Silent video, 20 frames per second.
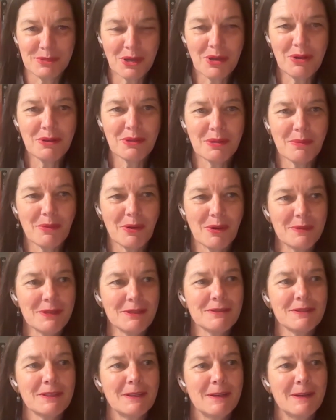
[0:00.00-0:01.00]
don't at the
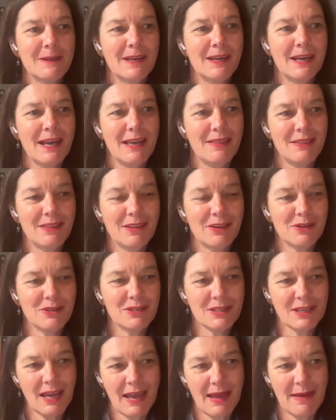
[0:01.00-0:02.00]
moment, and
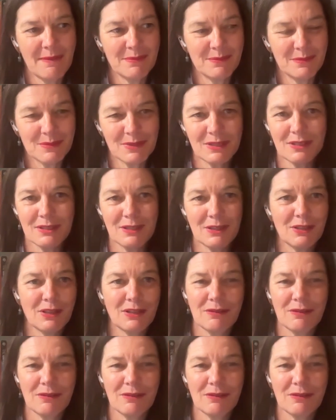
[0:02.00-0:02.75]
those scams,